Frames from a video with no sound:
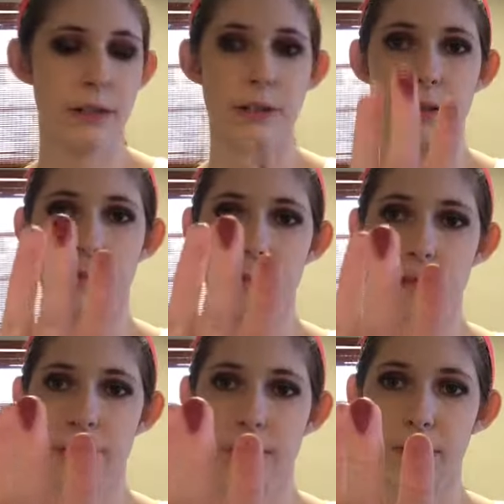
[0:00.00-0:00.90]

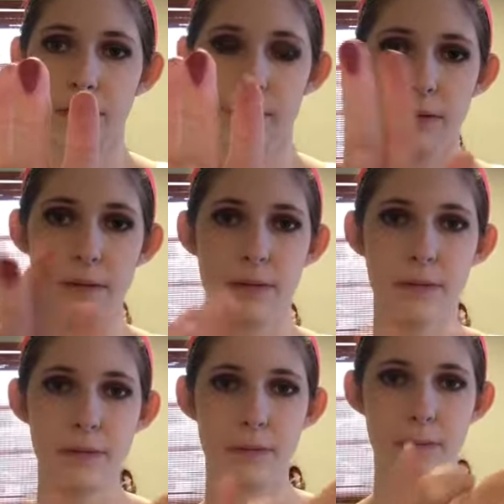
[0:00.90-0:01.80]

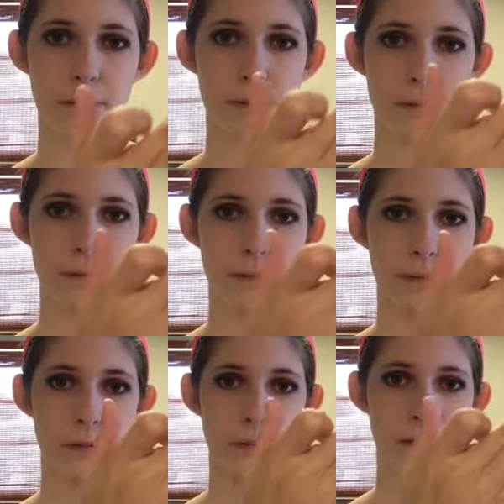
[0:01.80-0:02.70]

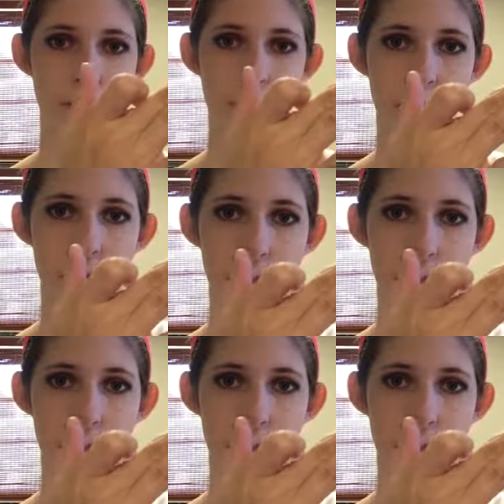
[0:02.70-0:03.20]
[no speech]